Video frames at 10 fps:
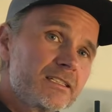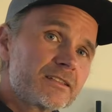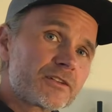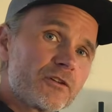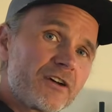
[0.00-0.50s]

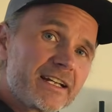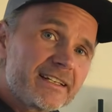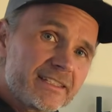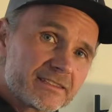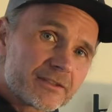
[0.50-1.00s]
So if I
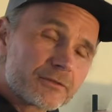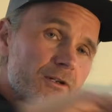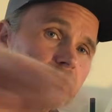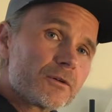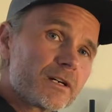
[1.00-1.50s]
need to
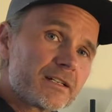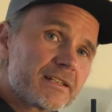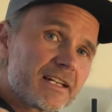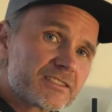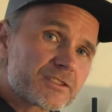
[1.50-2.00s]
throw a
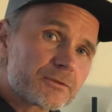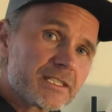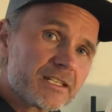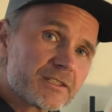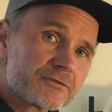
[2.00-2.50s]
nice
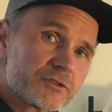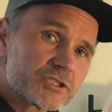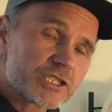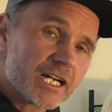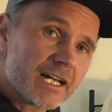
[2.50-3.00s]

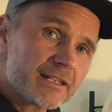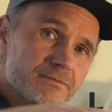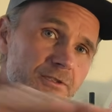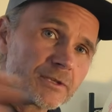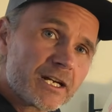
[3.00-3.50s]
300-foot
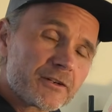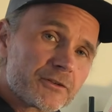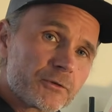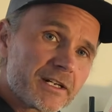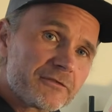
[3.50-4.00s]
shot,
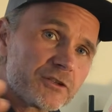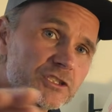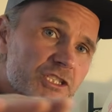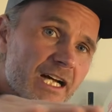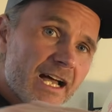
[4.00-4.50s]
320-foot
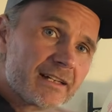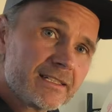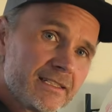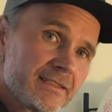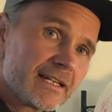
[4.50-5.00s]
shot
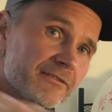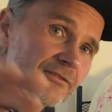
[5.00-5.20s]
that